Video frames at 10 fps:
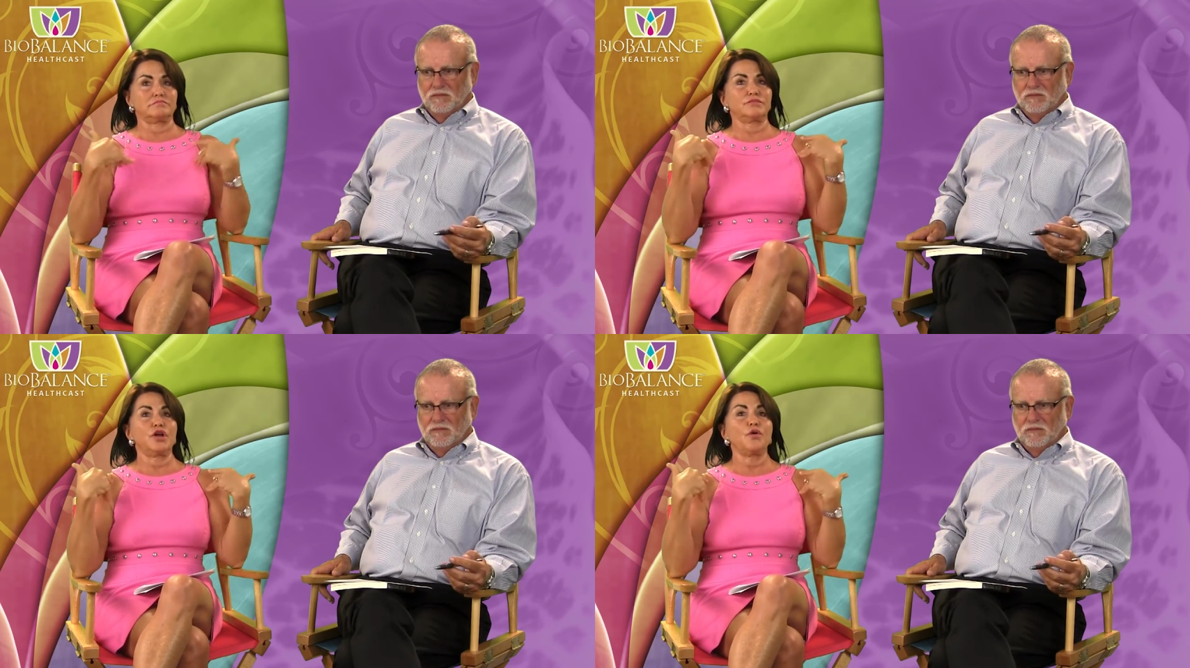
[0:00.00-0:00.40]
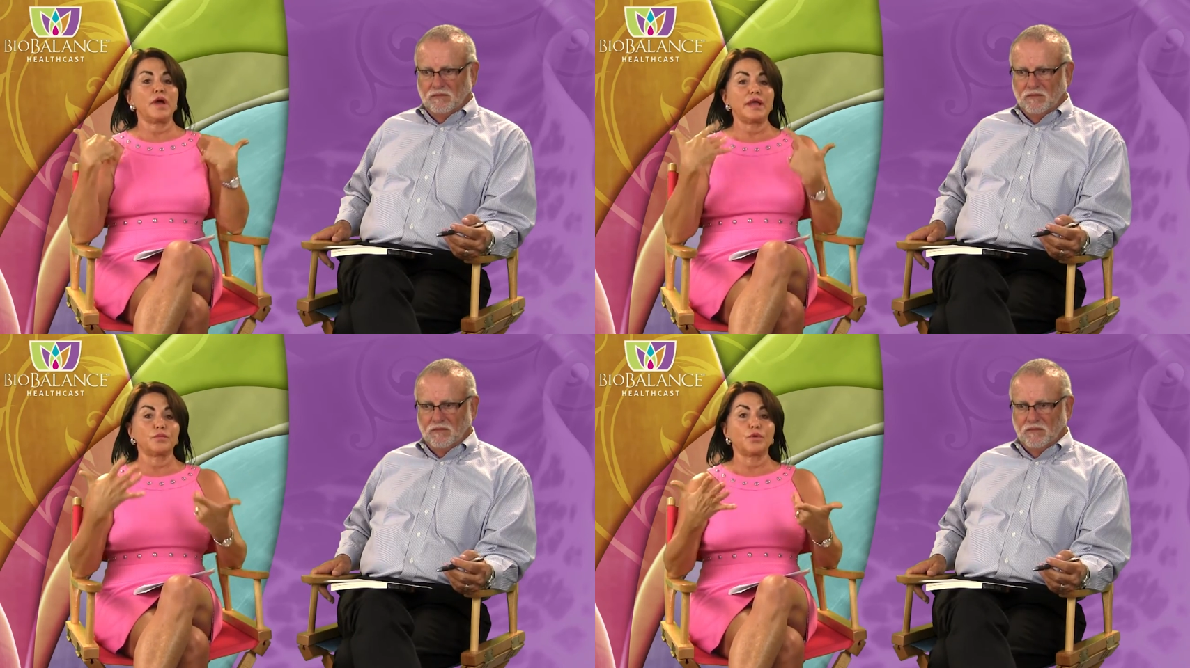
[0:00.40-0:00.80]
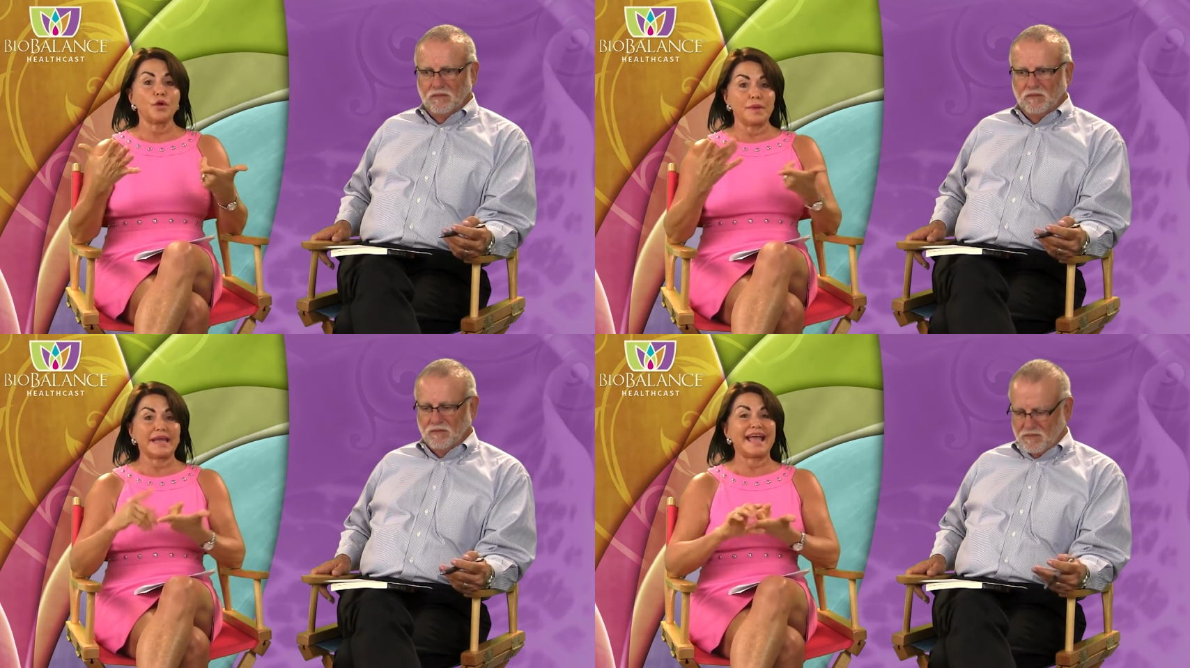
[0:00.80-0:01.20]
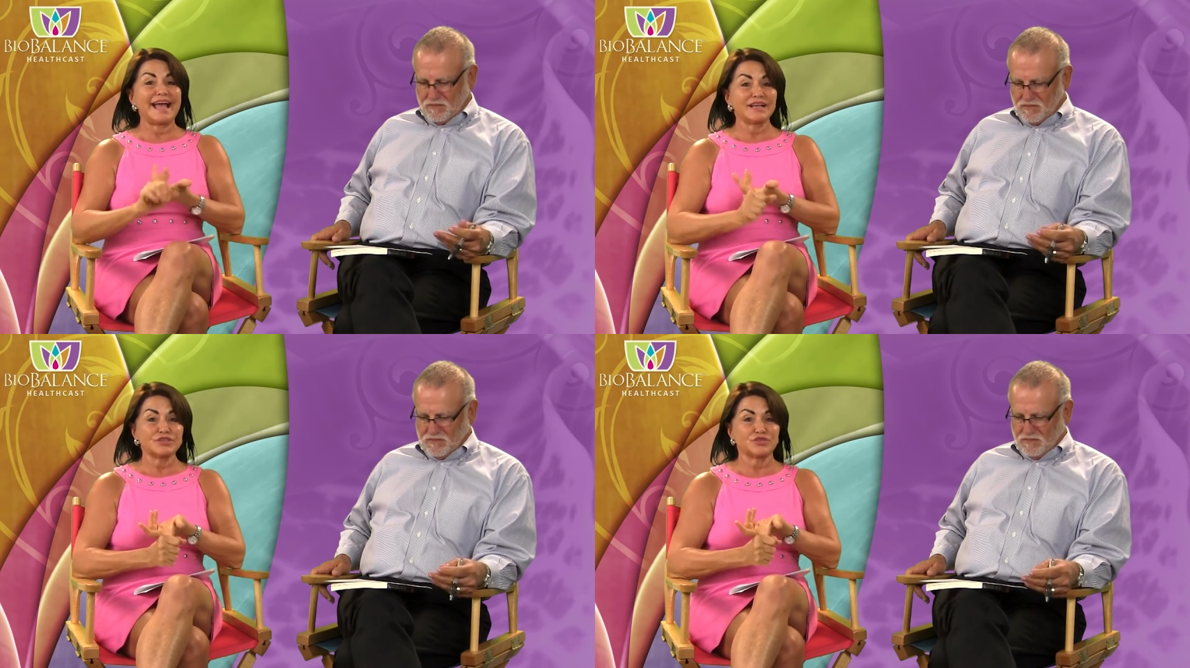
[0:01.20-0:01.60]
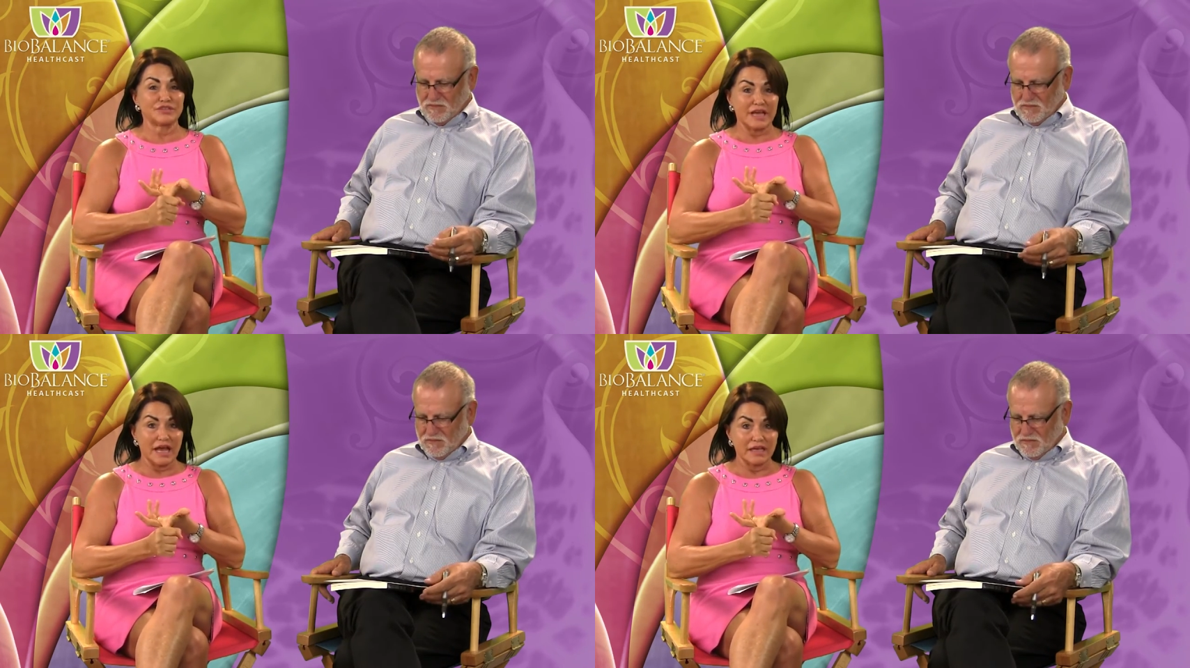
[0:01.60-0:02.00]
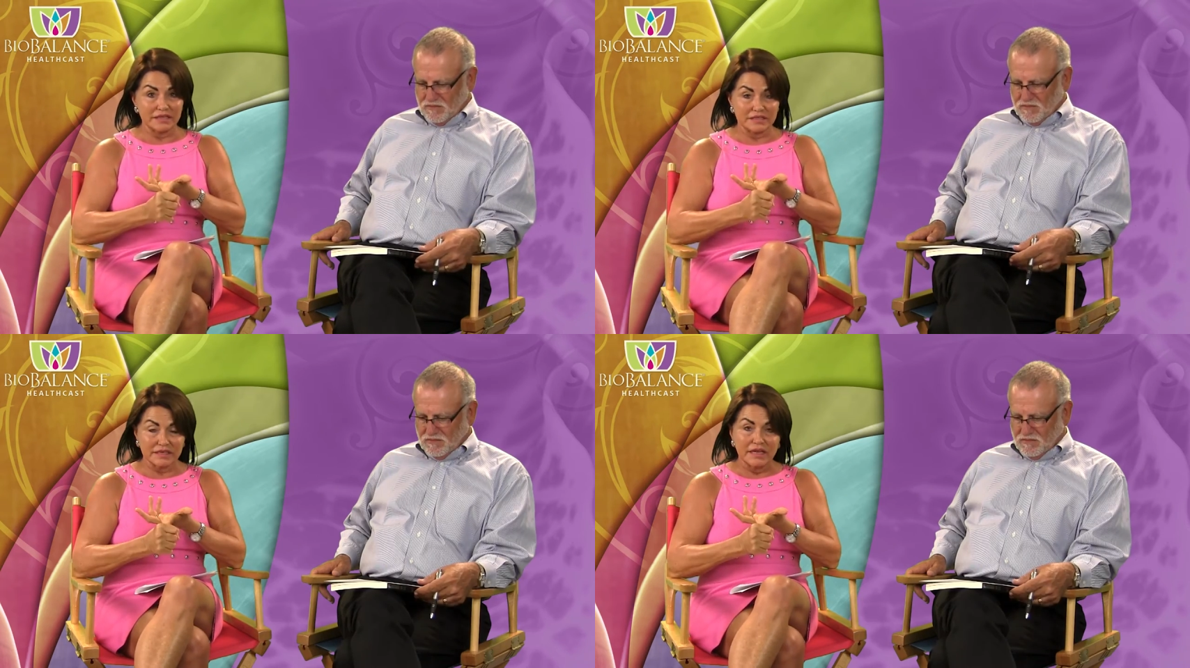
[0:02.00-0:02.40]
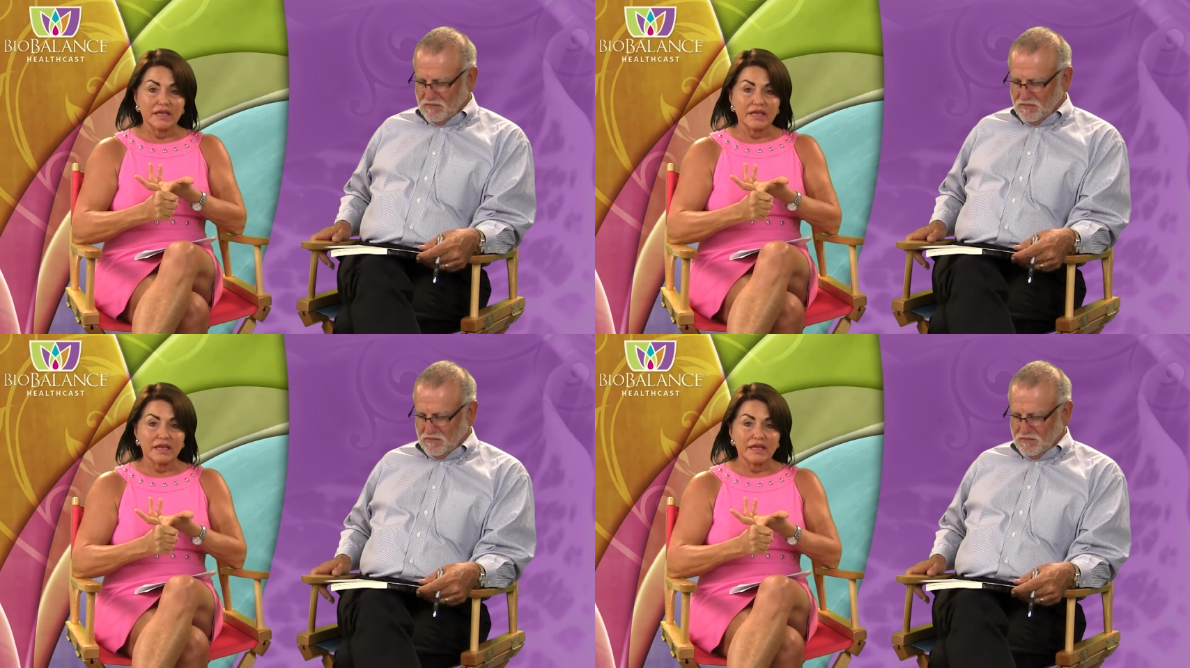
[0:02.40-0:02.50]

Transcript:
Speaker 1: no aerobic exercise.